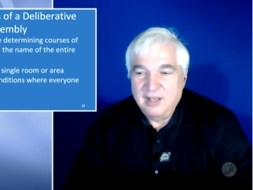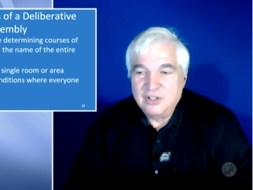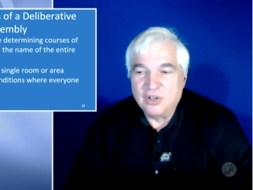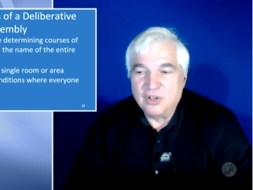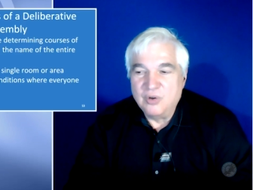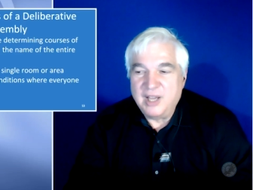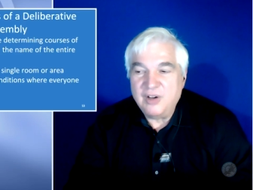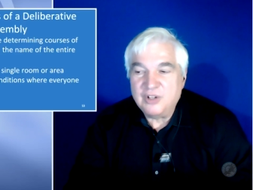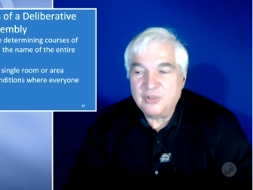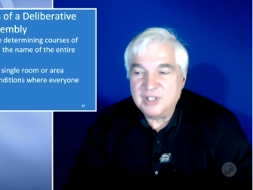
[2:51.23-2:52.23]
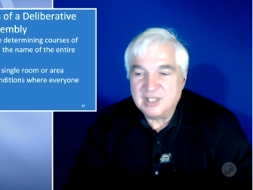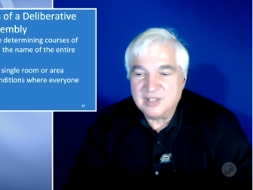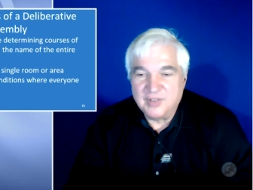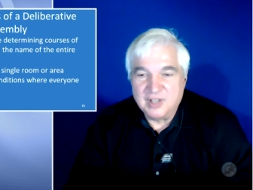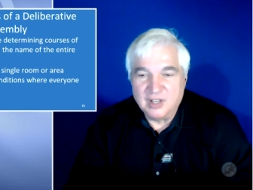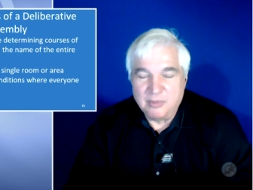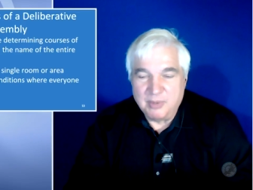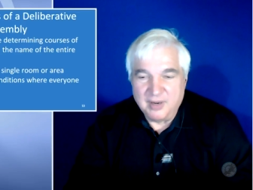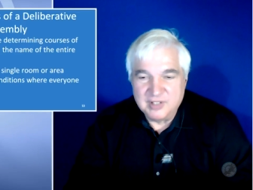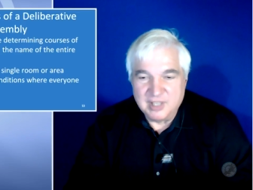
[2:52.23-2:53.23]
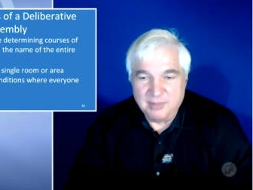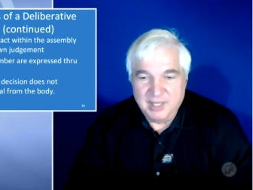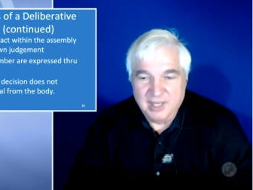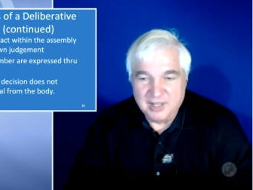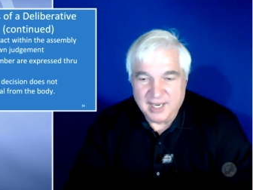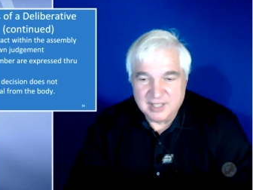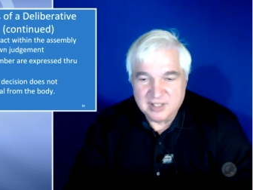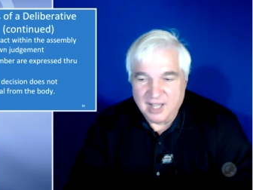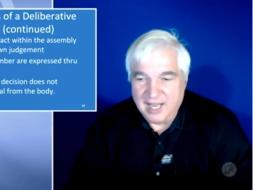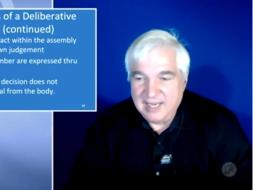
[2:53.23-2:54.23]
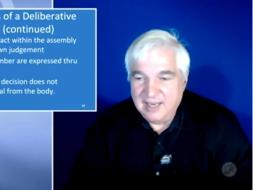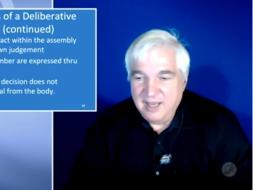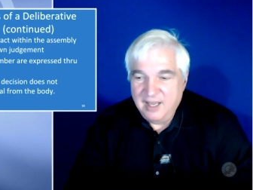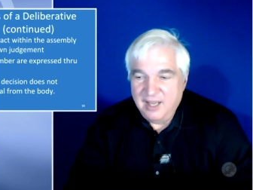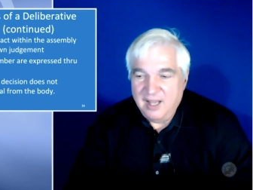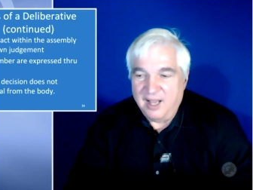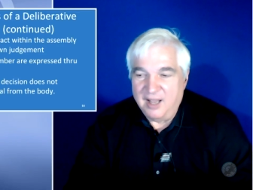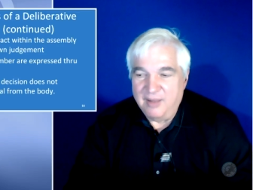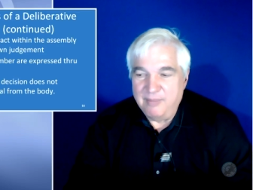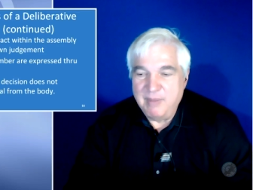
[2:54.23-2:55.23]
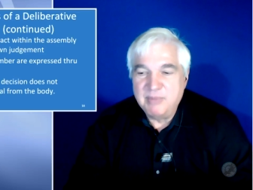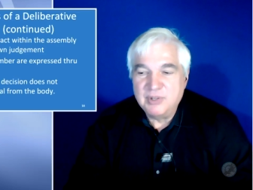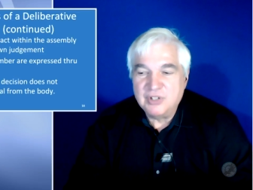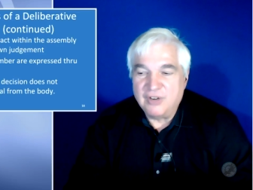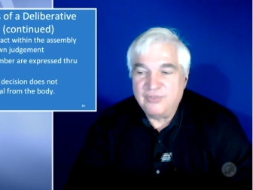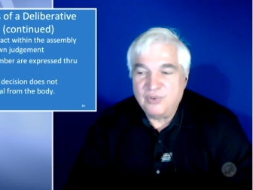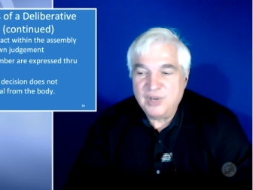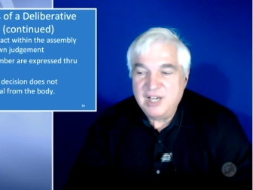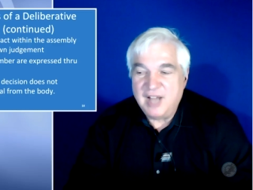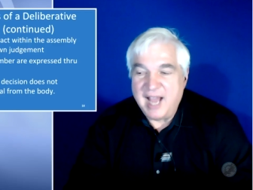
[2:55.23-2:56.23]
So characteristics of a deliberative assembly on the next slide. Uh, members are free to